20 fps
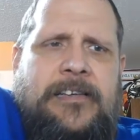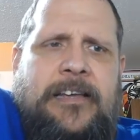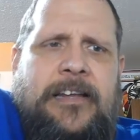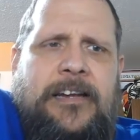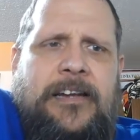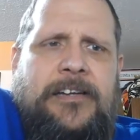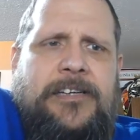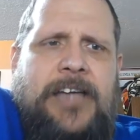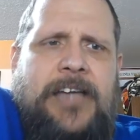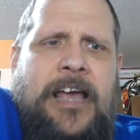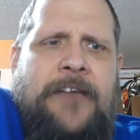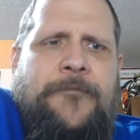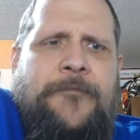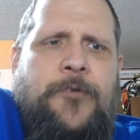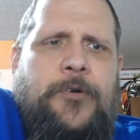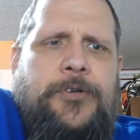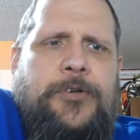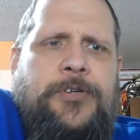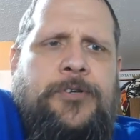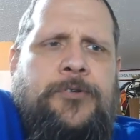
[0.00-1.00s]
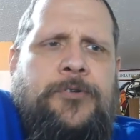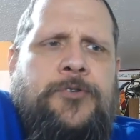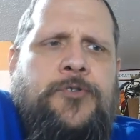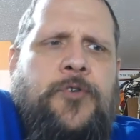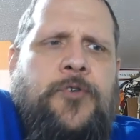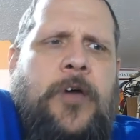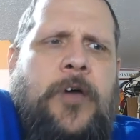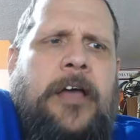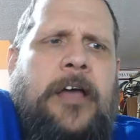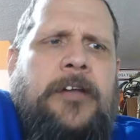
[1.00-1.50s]
In its effort to
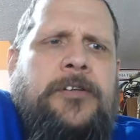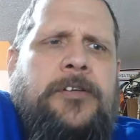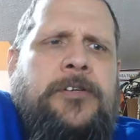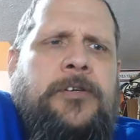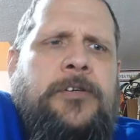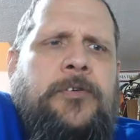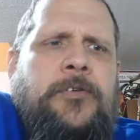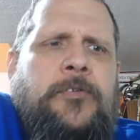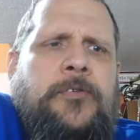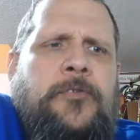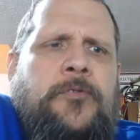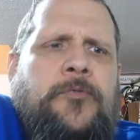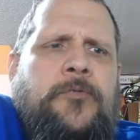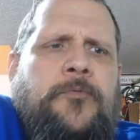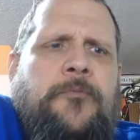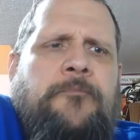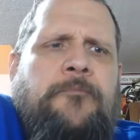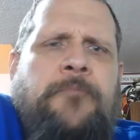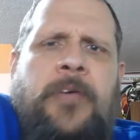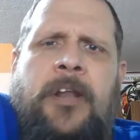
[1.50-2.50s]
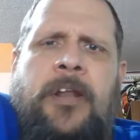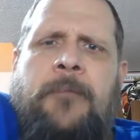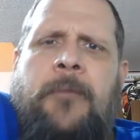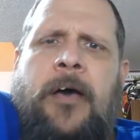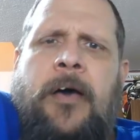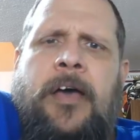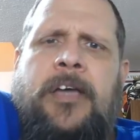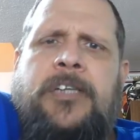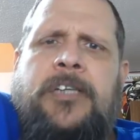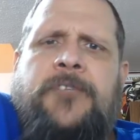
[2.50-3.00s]
try to
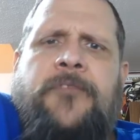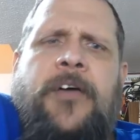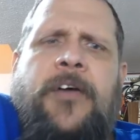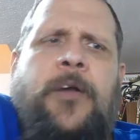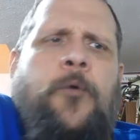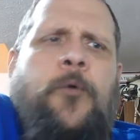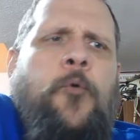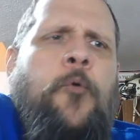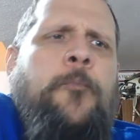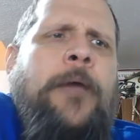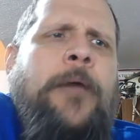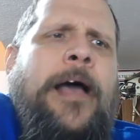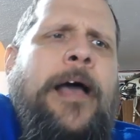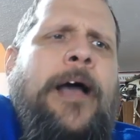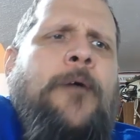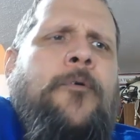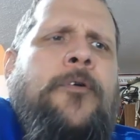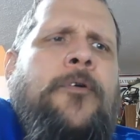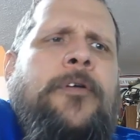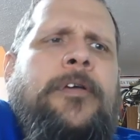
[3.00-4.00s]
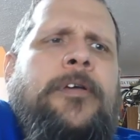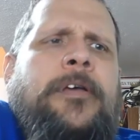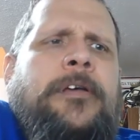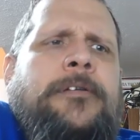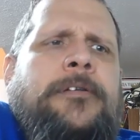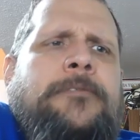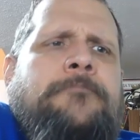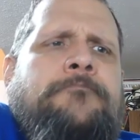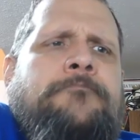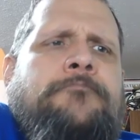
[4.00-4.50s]
minimize federal power,
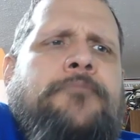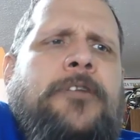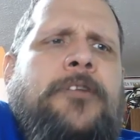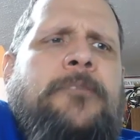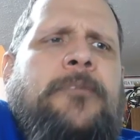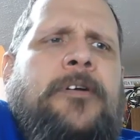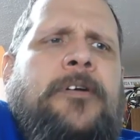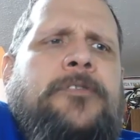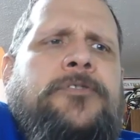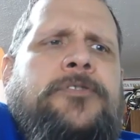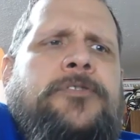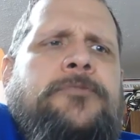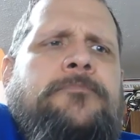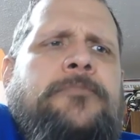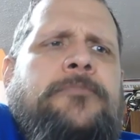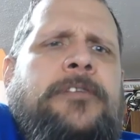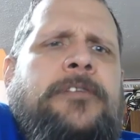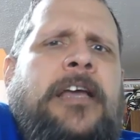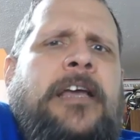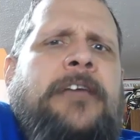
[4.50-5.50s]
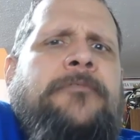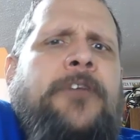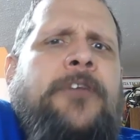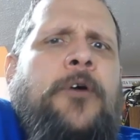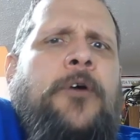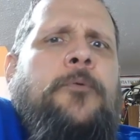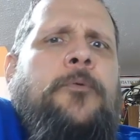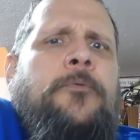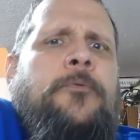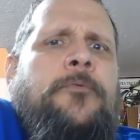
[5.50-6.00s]
it pretty much gave
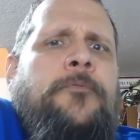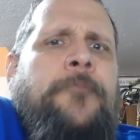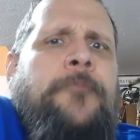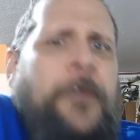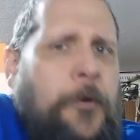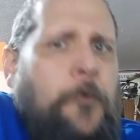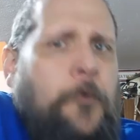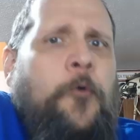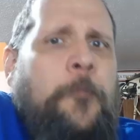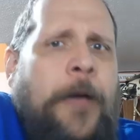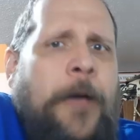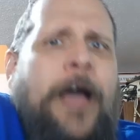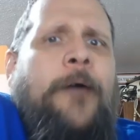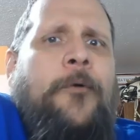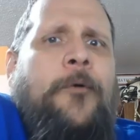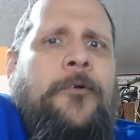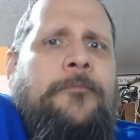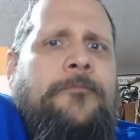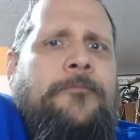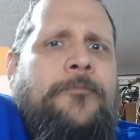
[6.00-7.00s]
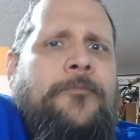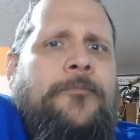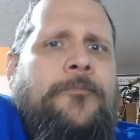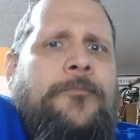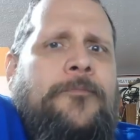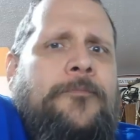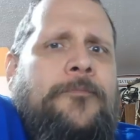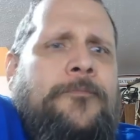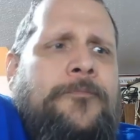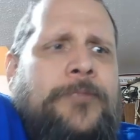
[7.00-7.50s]
no federal power
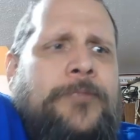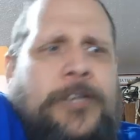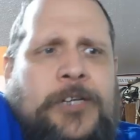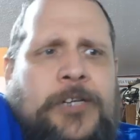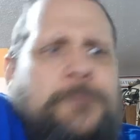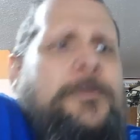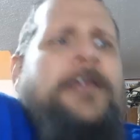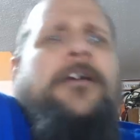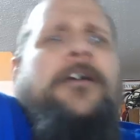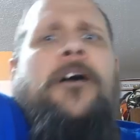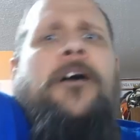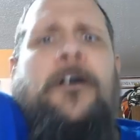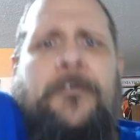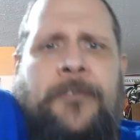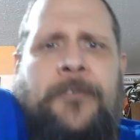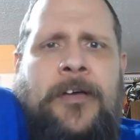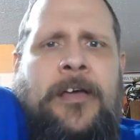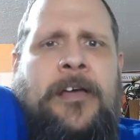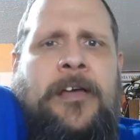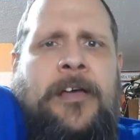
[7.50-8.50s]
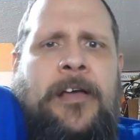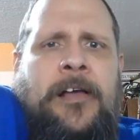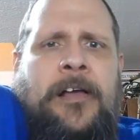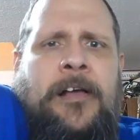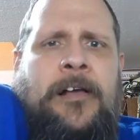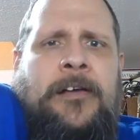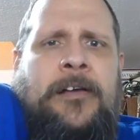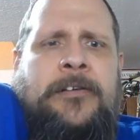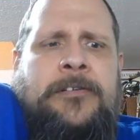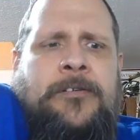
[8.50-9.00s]
to speak of.
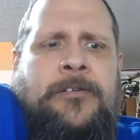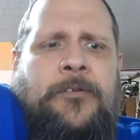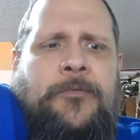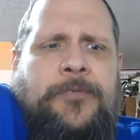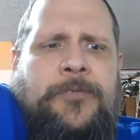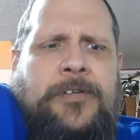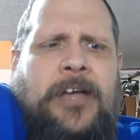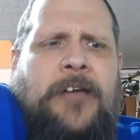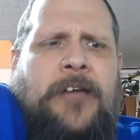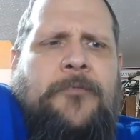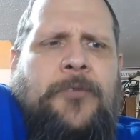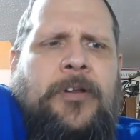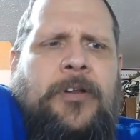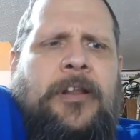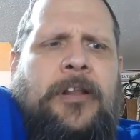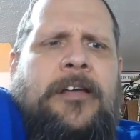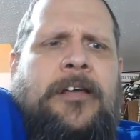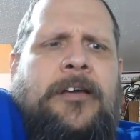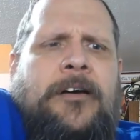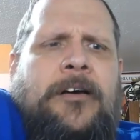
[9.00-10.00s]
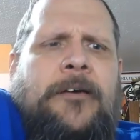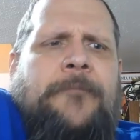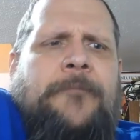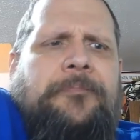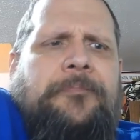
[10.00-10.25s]
So it was not really